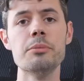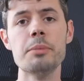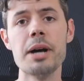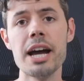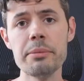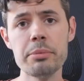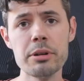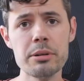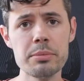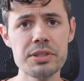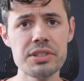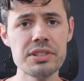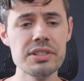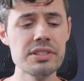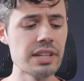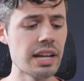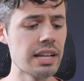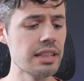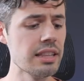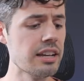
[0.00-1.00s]
For my
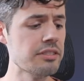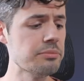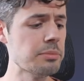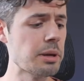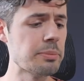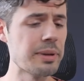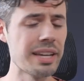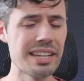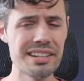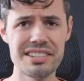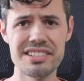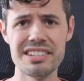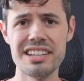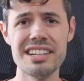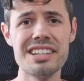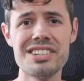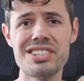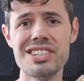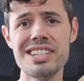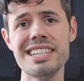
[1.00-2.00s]
purposes, I love my
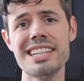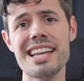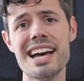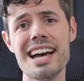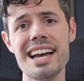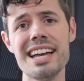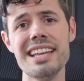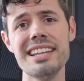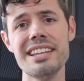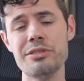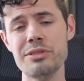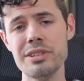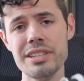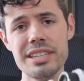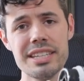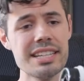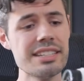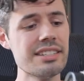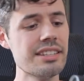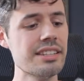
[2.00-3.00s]
Panasonic G9. It
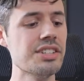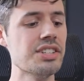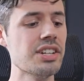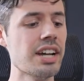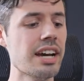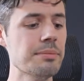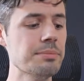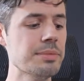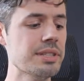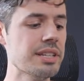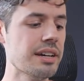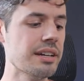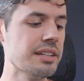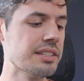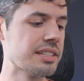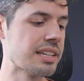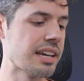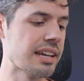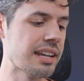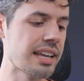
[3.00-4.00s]
really gets the job done.
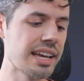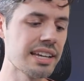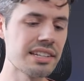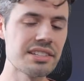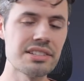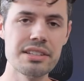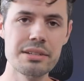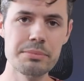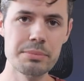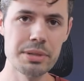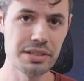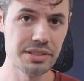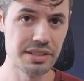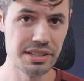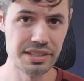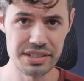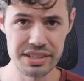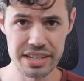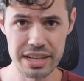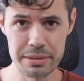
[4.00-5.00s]
It's got excellent
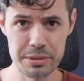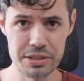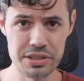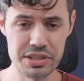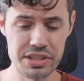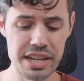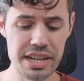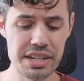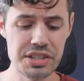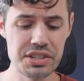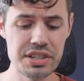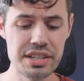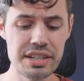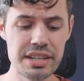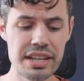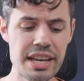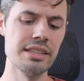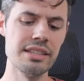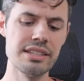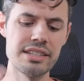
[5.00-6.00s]
built-in
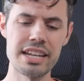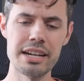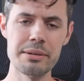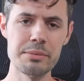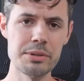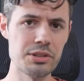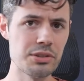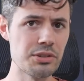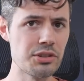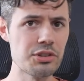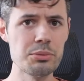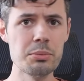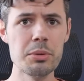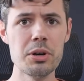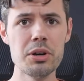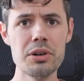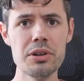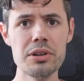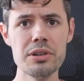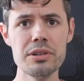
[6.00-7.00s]
stabilization. These cameras are
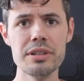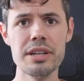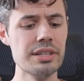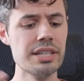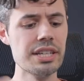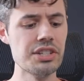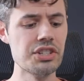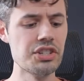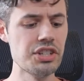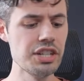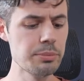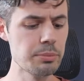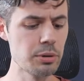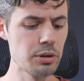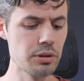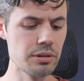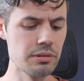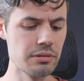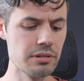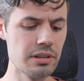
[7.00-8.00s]
small. You get
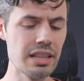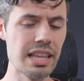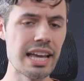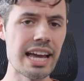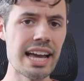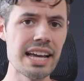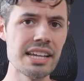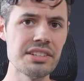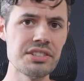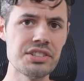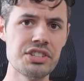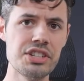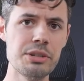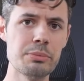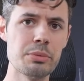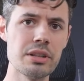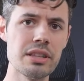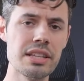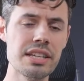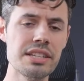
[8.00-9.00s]
cheaper glass,
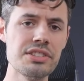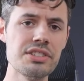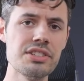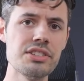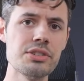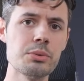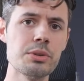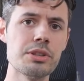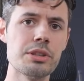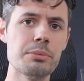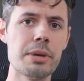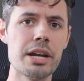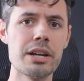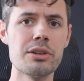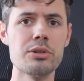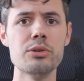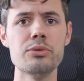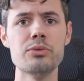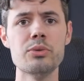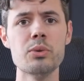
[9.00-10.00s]
cheaper lenses with a
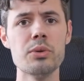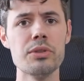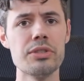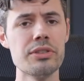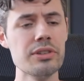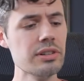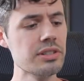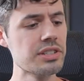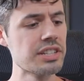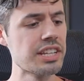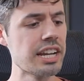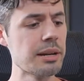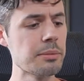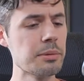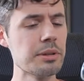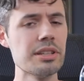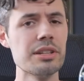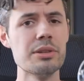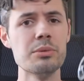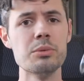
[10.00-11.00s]
micro four thirds
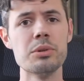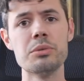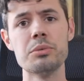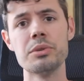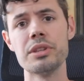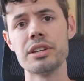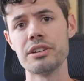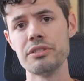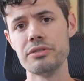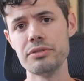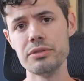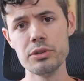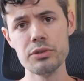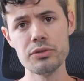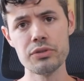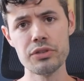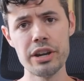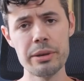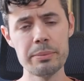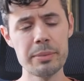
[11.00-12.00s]
camera than you would with like a full
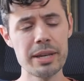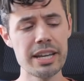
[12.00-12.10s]
frame